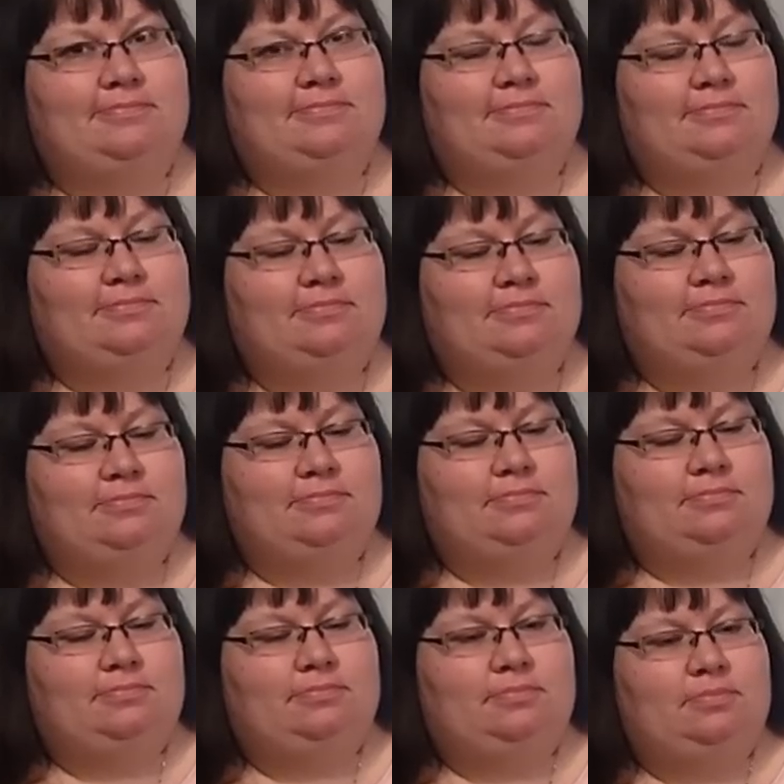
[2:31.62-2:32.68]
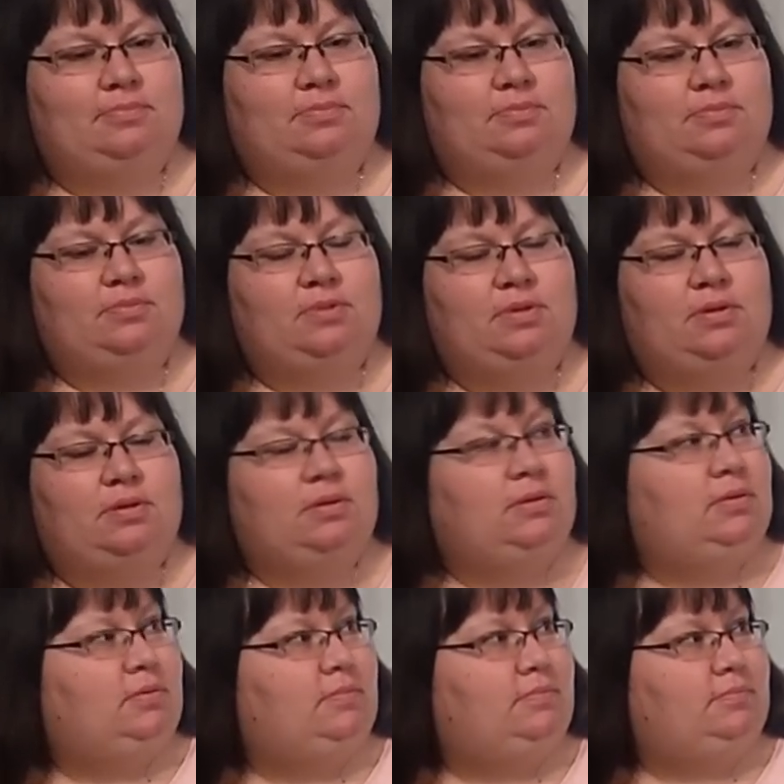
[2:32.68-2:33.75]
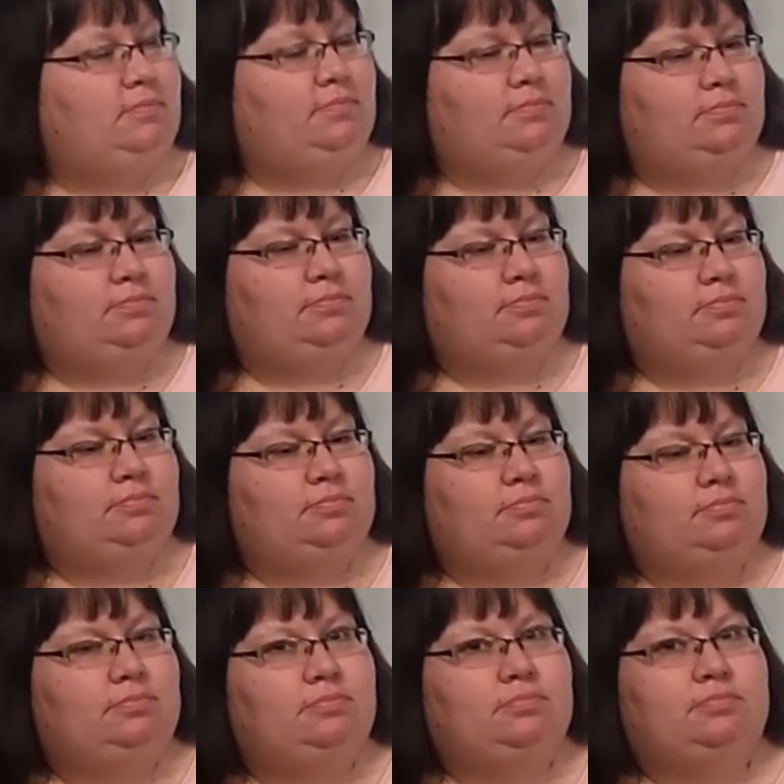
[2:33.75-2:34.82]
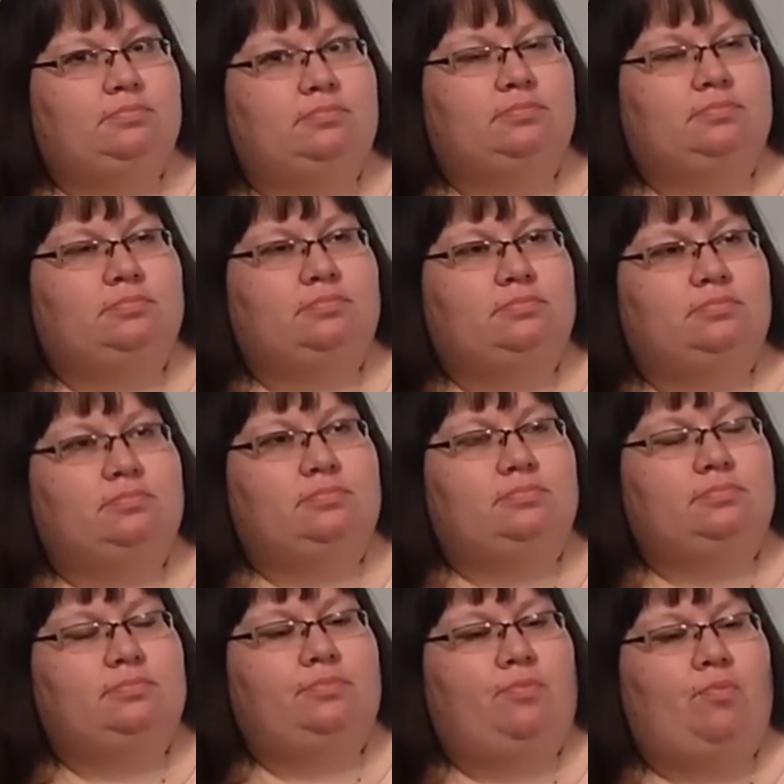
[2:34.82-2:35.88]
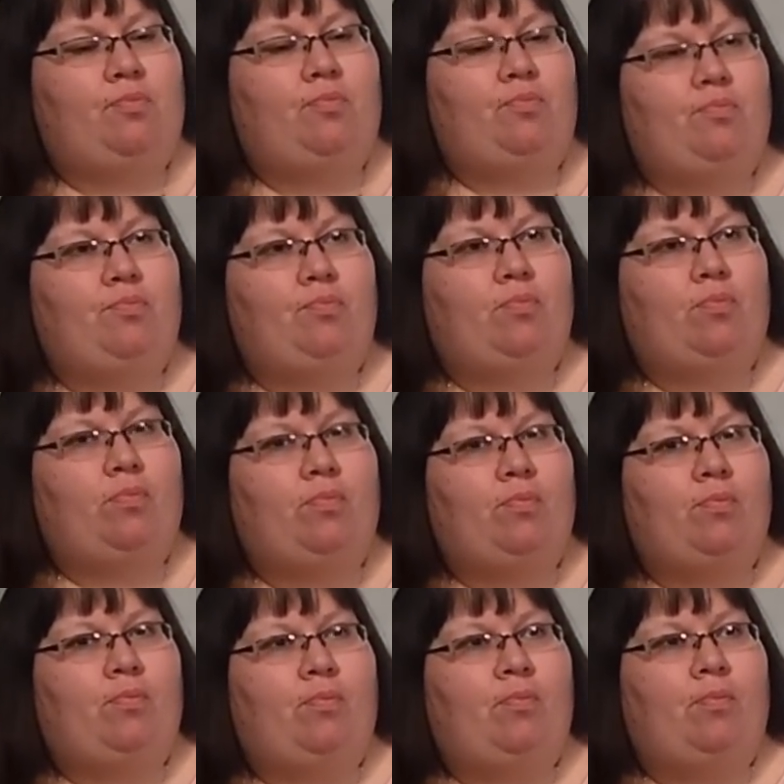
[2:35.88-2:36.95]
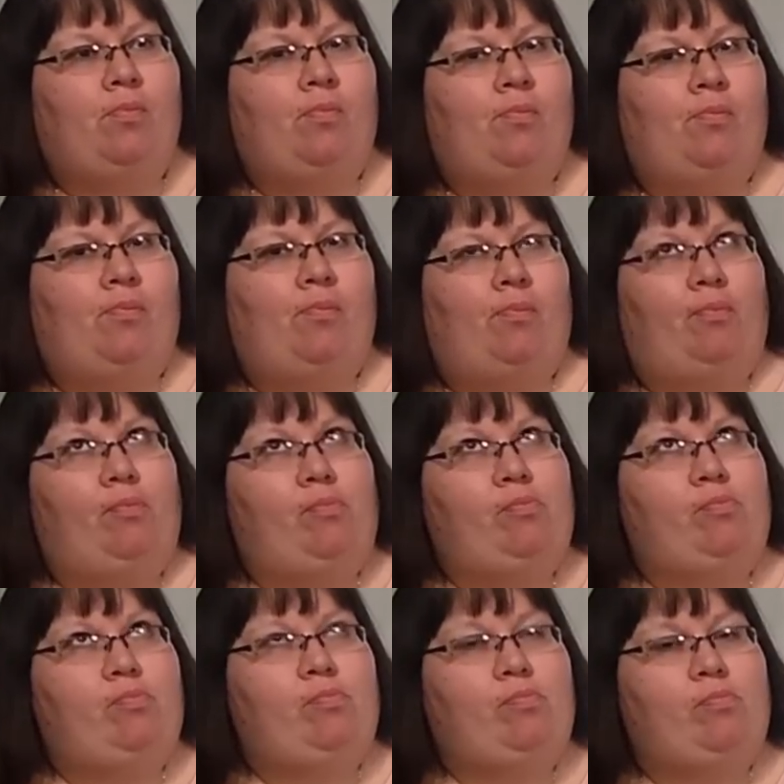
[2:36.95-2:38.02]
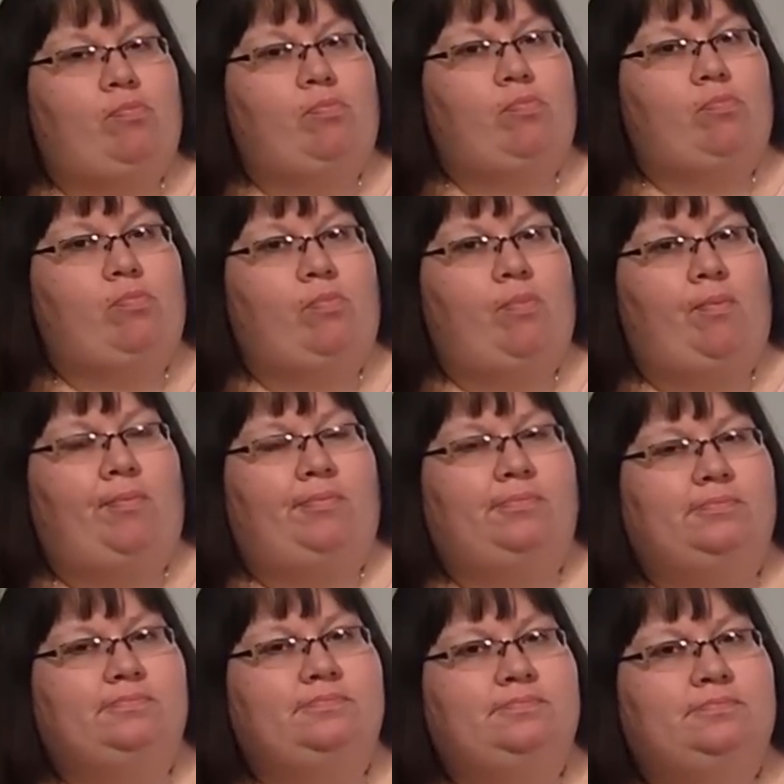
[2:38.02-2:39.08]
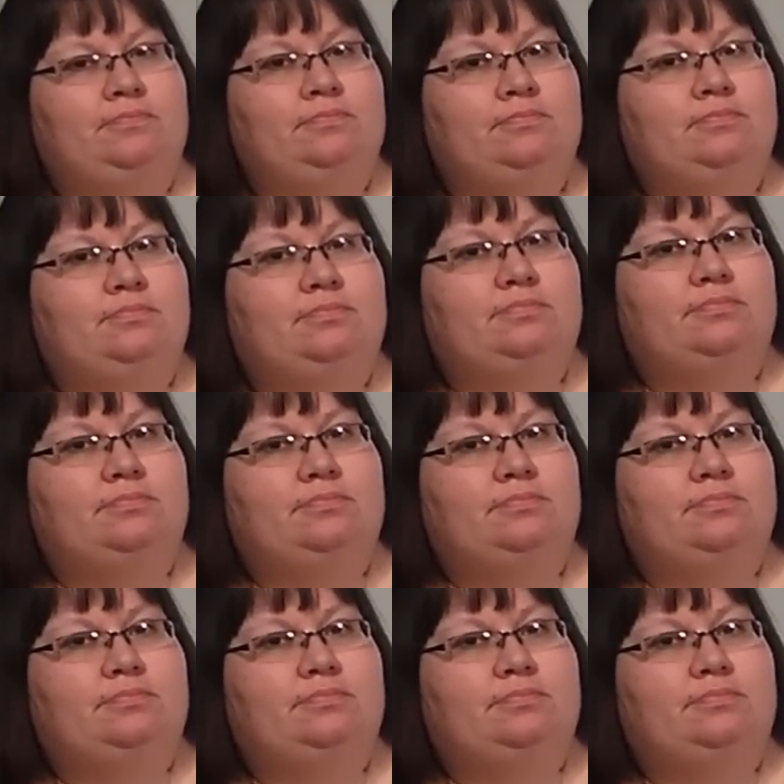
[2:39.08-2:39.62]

[no speech]